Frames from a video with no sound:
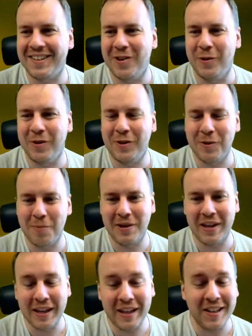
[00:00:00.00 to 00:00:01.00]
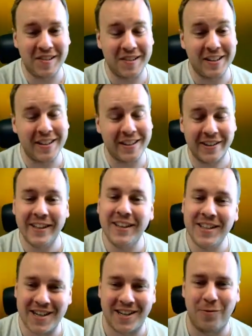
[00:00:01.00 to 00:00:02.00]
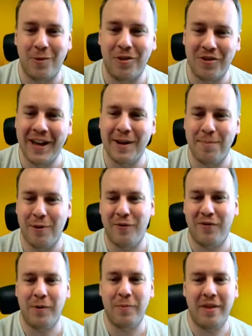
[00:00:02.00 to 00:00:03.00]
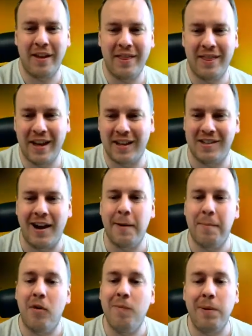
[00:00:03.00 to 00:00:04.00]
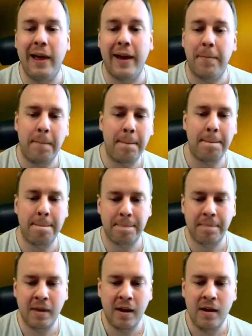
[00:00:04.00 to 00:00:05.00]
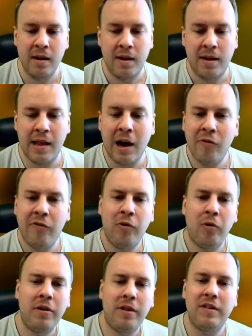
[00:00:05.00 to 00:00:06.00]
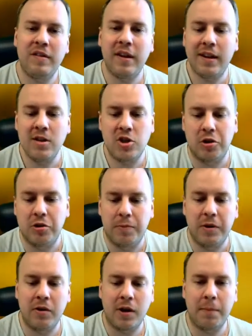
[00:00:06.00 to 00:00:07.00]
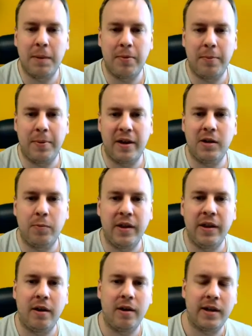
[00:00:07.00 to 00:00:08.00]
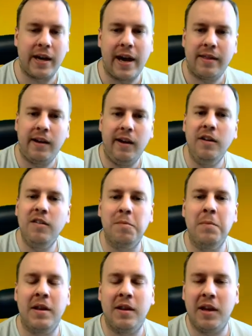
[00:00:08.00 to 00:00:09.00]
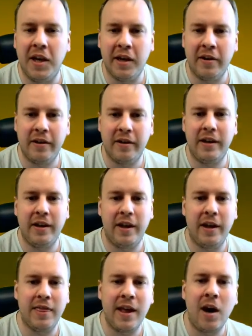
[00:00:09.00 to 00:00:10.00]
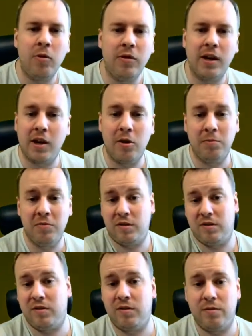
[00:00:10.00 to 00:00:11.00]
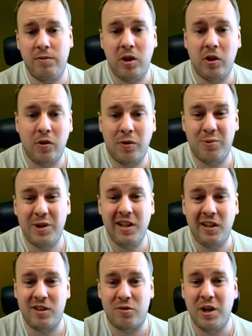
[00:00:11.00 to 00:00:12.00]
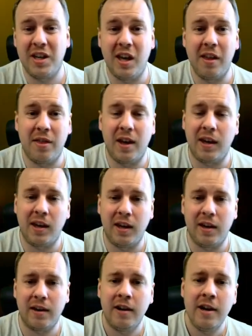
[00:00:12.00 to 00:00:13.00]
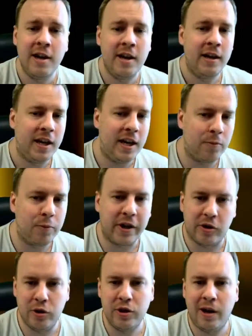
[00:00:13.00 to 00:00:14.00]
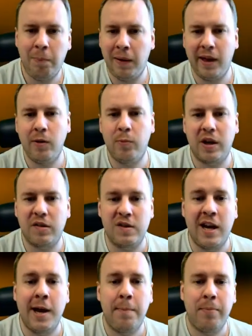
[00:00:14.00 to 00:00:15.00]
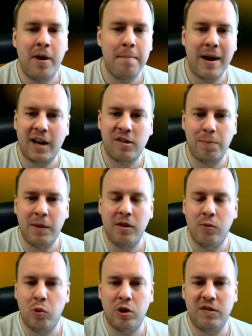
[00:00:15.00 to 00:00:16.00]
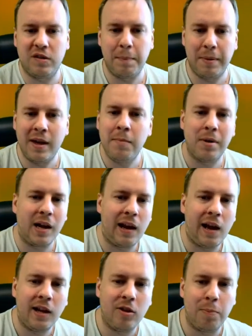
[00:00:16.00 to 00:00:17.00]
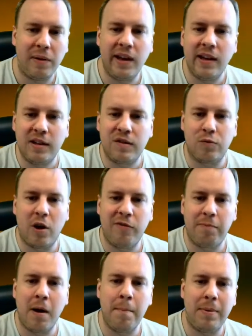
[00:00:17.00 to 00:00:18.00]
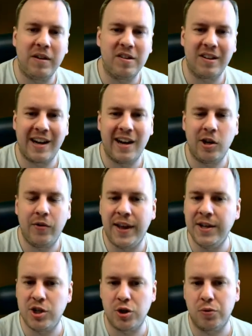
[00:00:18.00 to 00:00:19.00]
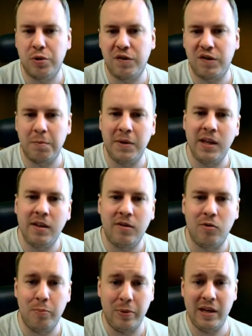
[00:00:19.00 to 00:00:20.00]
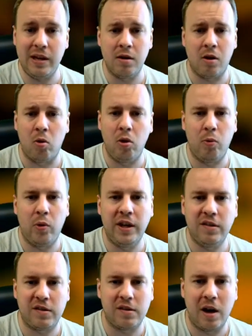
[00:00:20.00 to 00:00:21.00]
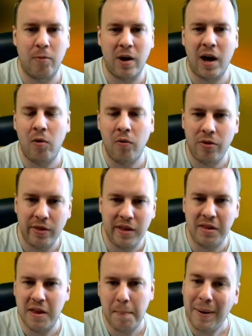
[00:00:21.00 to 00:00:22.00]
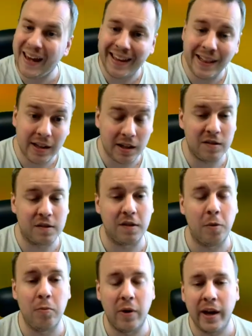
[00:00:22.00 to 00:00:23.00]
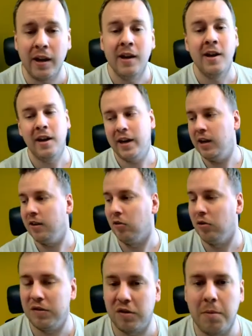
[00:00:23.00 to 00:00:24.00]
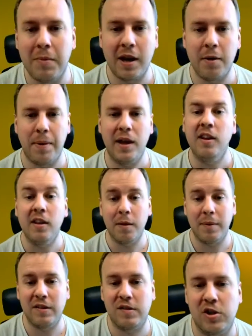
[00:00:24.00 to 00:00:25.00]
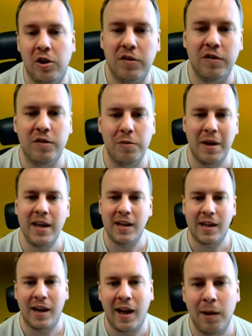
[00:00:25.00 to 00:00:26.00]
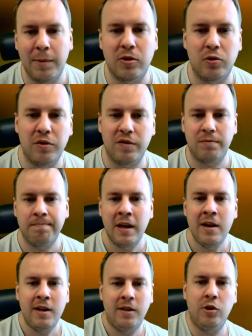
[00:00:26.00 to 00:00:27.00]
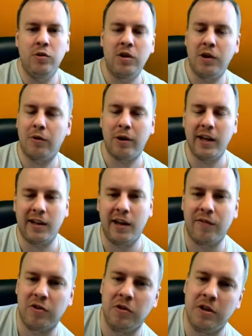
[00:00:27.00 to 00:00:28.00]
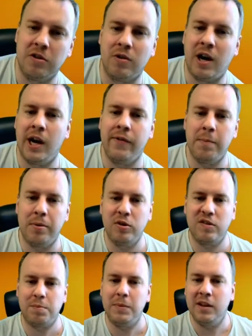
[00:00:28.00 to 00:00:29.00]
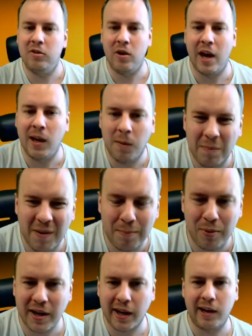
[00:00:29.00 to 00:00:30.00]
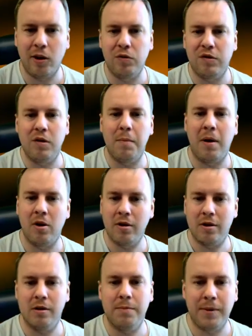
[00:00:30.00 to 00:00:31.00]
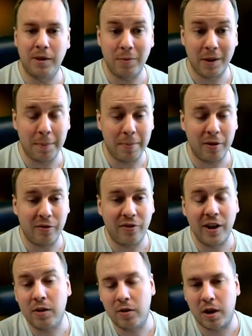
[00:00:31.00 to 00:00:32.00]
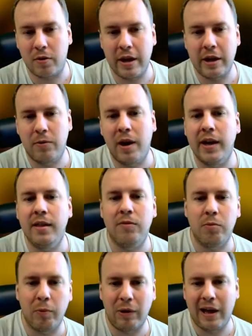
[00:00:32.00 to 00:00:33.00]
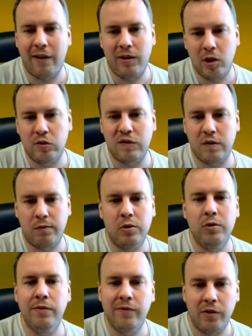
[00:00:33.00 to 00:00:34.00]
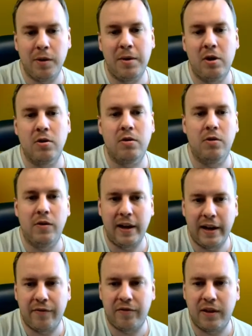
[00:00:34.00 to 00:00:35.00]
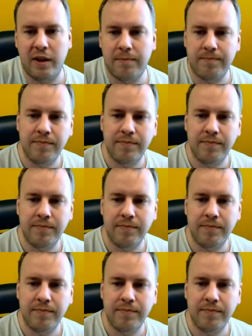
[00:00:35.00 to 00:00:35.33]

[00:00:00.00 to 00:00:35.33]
going to be easier in general to hit perfect with that type of play. Now for the second shot, we're gonna be prepared with our Cataclysm, and here and now comes you know, the real tricky thing here. Here we could have played with a sniper and backspin towards the pin, but I like to play this rough bump as it kind of ensures me to be always around the pin in some way, and it also, in my opinion, the best chance to make an albatross. Due to the great left on the drive, it puts me to aim pretty close to the bunker, but with a perfect or a great right, we will have lots of room for the bunker on the left there.